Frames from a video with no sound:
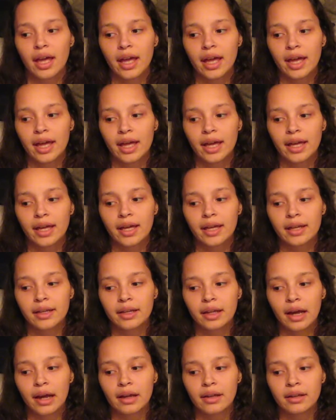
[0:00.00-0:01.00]

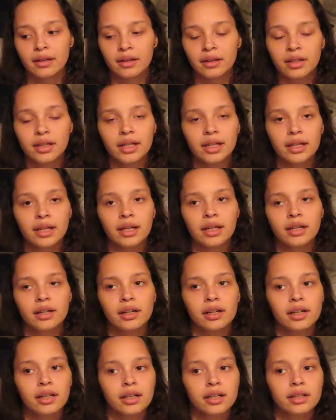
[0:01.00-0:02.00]
and I couldn't get
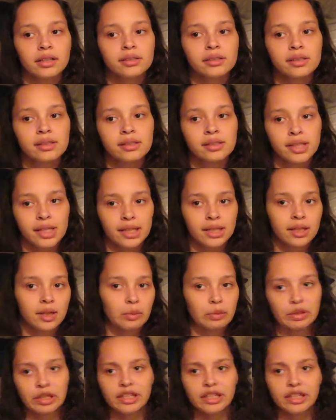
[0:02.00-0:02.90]
her to stand up.